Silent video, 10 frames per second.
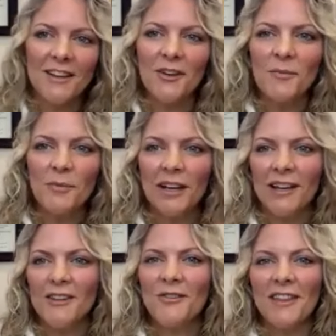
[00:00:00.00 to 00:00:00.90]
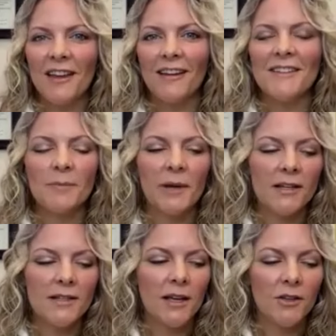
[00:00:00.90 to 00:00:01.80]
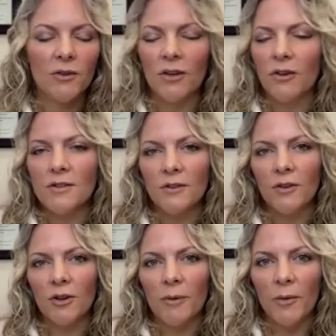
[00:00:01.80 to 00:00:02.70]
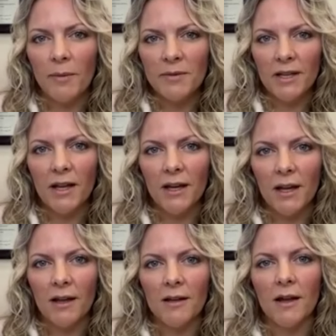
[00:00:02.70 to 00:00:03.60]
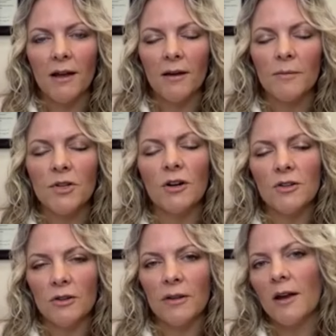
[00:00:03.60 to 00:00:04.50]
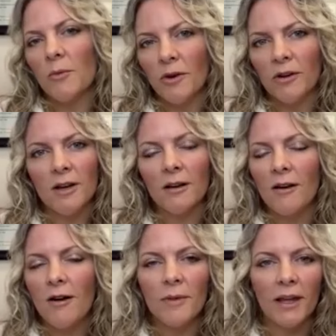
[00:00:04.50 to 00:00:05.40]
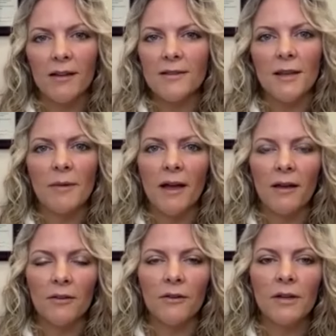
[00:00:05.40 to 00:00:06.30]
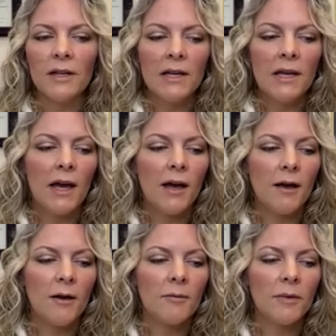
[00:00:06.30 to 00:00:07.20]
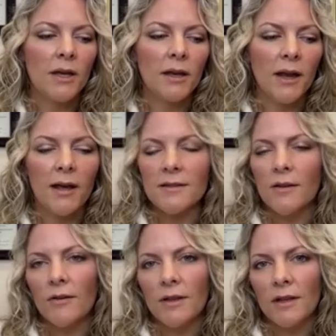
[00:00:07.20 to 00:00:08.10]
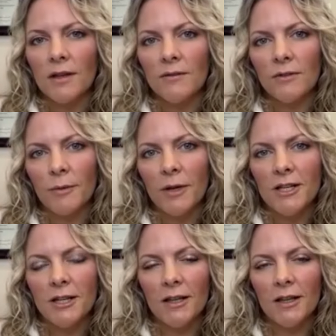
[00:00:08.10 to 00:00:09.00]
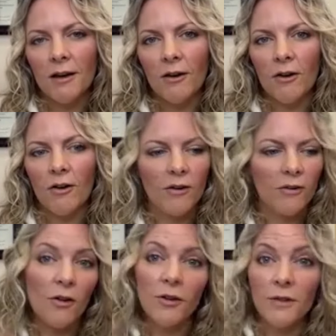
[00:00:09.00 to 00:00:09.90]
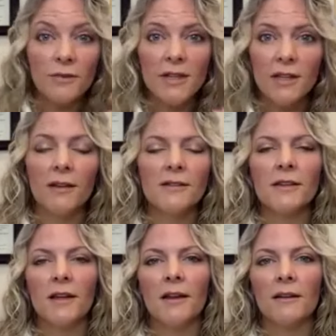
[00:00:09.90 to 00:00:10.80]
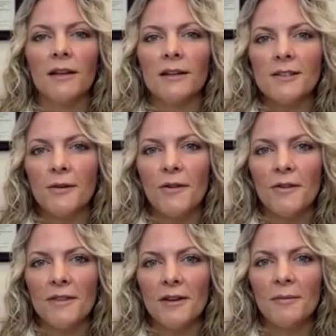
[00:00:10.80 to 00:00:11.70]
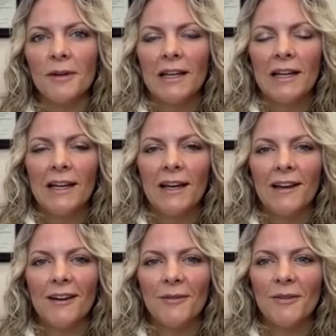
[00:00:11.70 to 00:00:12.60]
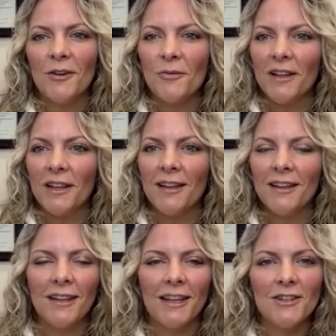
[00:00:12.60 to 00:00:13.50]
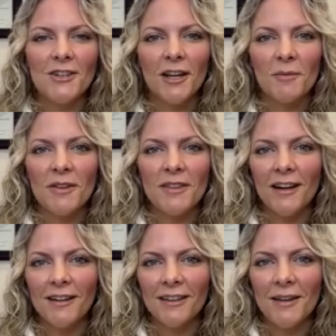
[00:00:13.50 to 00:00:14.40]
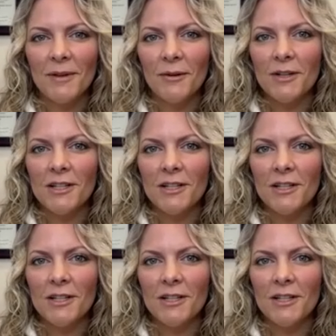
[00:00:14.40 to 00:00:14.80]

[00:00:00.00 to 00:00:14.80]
bring in new things, but you can also go to my website at dralanaberg.com, again, same handle. And it has all the information there on all of those things and links to all of them. And hopefully you can check them out there and let me know what you